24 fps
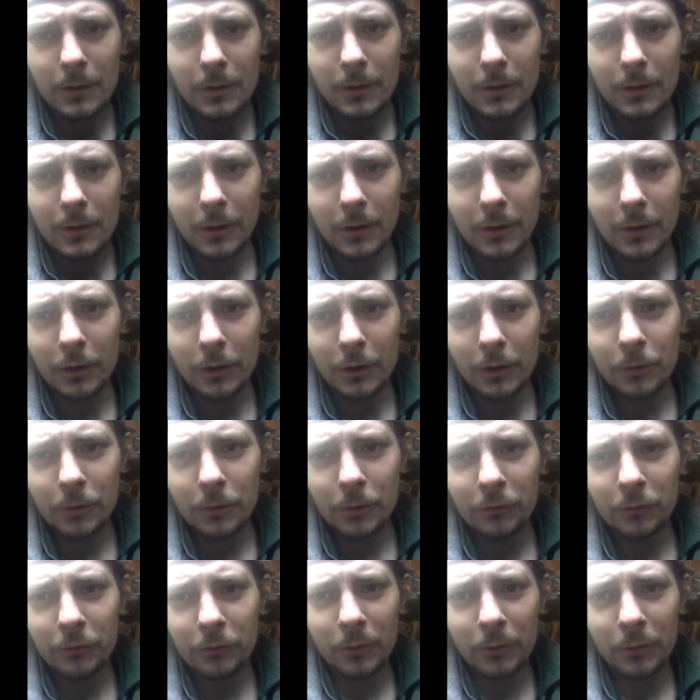Hello
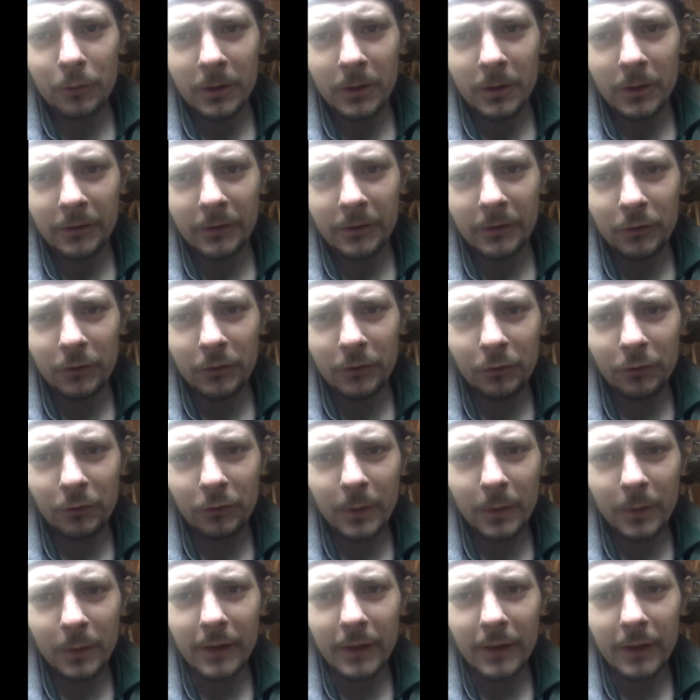YouTubers and
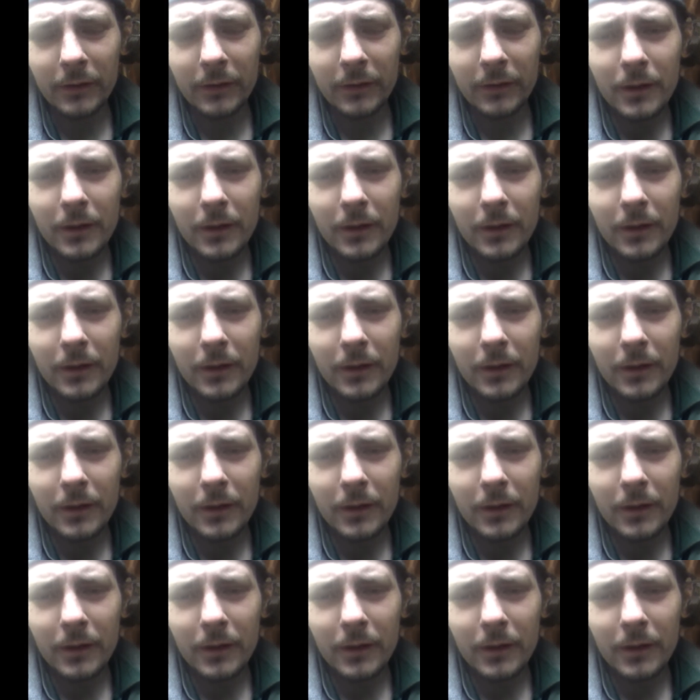YouTubettes.